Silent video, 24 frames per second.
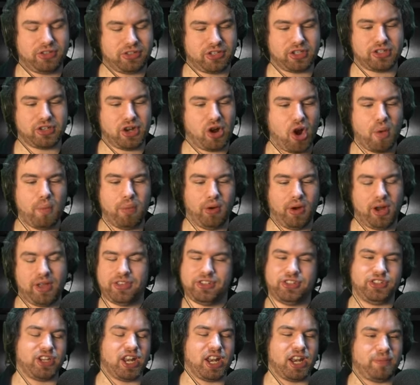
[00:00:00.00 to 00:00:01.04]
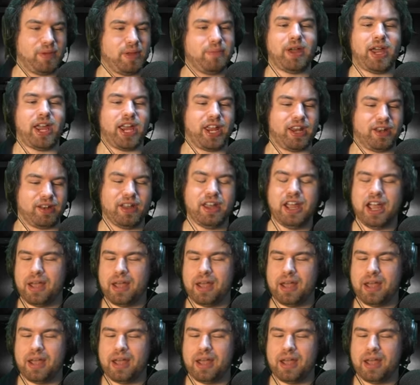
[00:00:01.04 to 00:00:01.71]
because, oh boy, this is going to be pain.